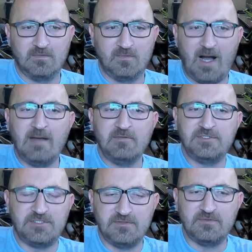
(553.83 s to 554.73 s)
why would
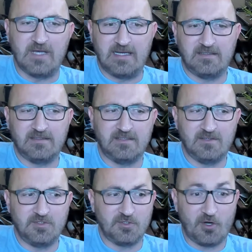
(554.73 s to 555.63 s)
you do that? You know,
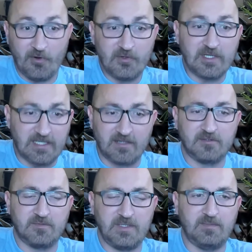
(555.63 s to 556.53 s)
you're hurting
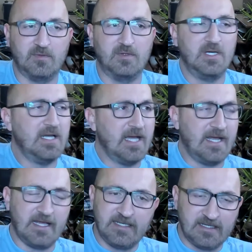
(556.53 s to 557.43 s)
other people. And
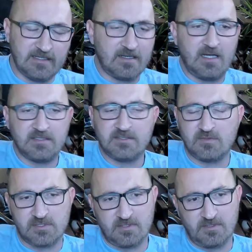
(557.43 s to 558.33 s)
I get it,
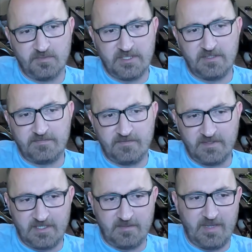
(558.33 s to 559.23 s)
consoles are a little bit different
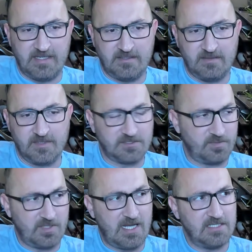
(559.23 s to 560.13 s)
than a pandemic
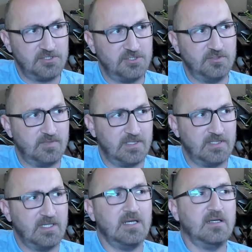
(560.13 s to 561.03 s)
supply issue, but
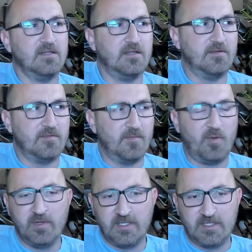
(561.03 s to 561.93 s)
the, the, the
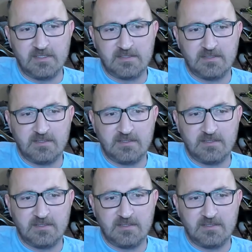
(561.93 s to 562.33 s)
point is,